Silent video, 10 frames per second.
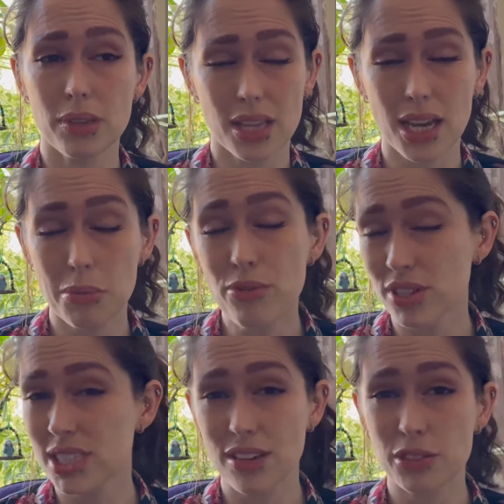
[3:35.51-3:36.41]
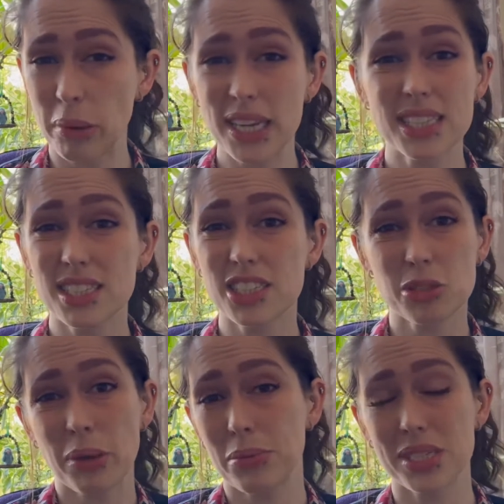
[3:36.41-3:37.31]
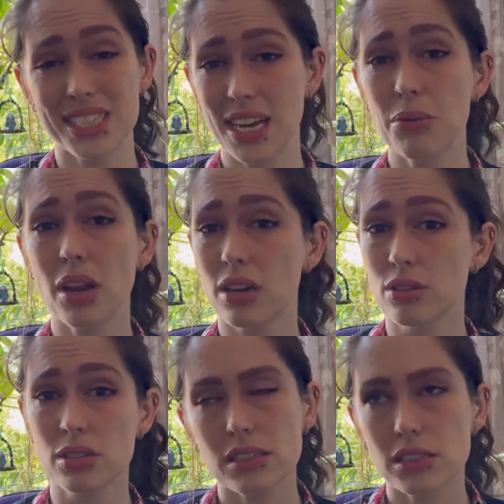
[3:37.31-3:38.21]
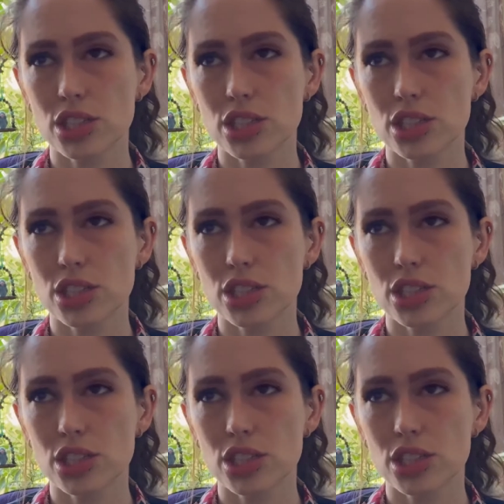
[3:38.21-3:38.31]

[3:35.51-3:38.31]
They're coming for a safe space to just be able to download.